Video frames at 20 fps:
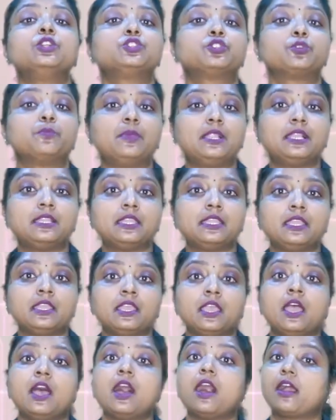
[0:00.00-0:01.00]
to building
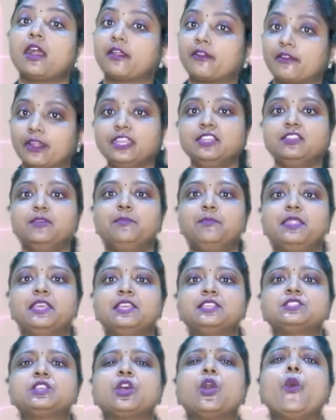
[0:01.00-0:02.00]
a greater
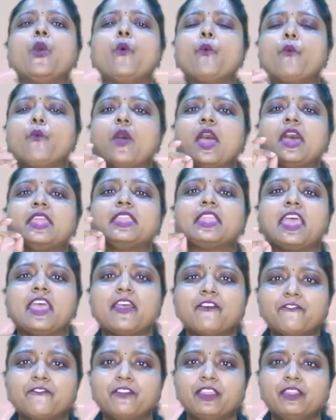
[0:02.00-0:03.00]
place where
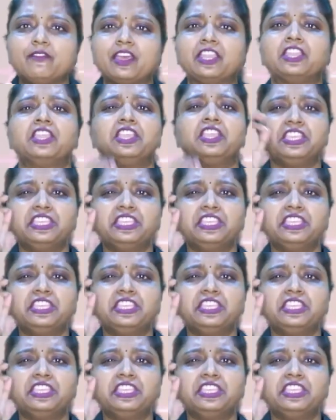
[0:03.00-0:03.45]
everyone,